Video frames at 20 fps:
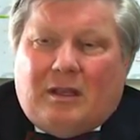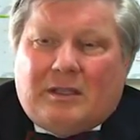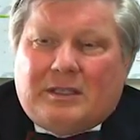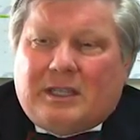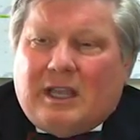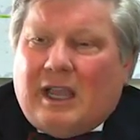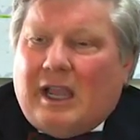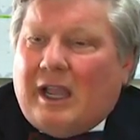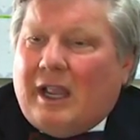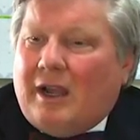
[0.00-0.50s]

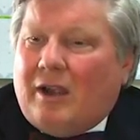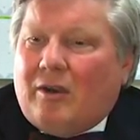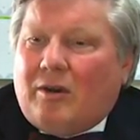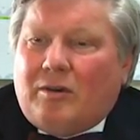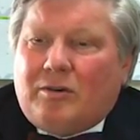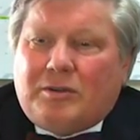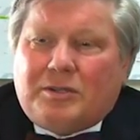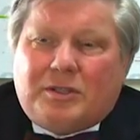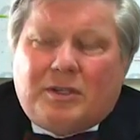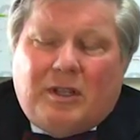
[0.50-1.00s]

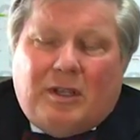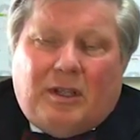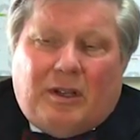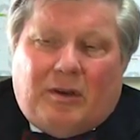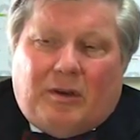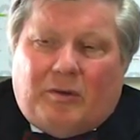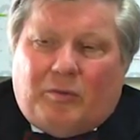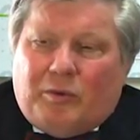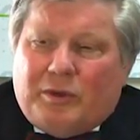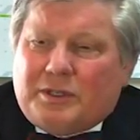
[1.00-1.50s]
tires,
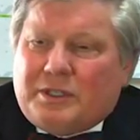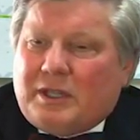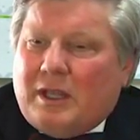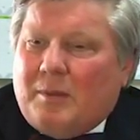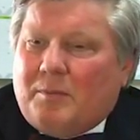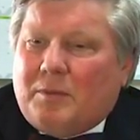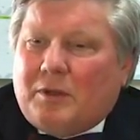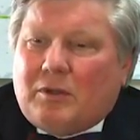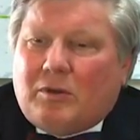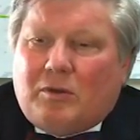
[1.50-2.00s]

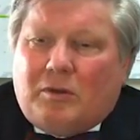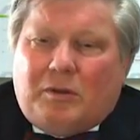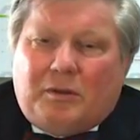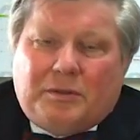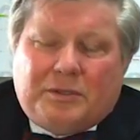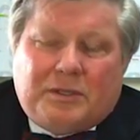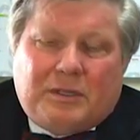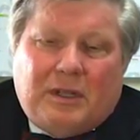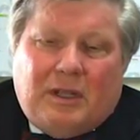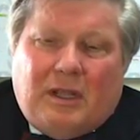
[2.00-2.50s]

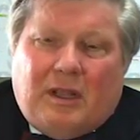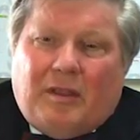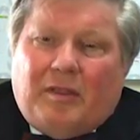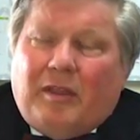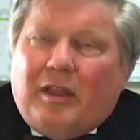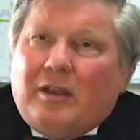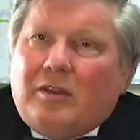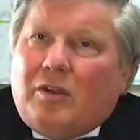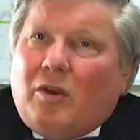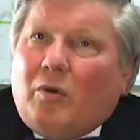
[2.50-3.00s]
receptacles
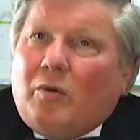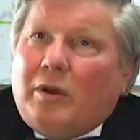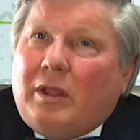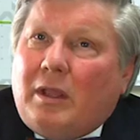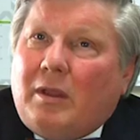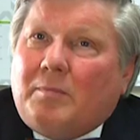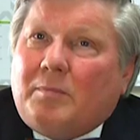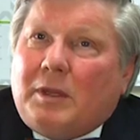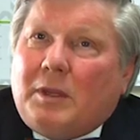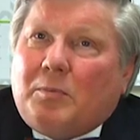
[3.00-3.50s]
that don't
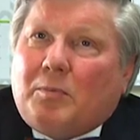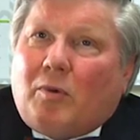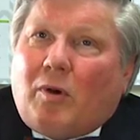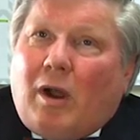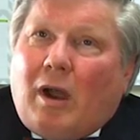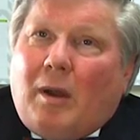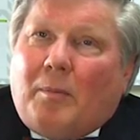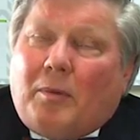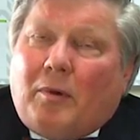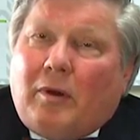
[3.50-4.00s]
empty
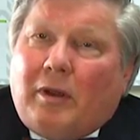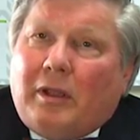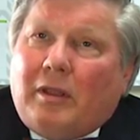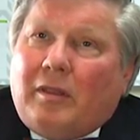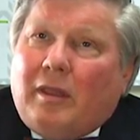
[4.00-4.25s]
properly,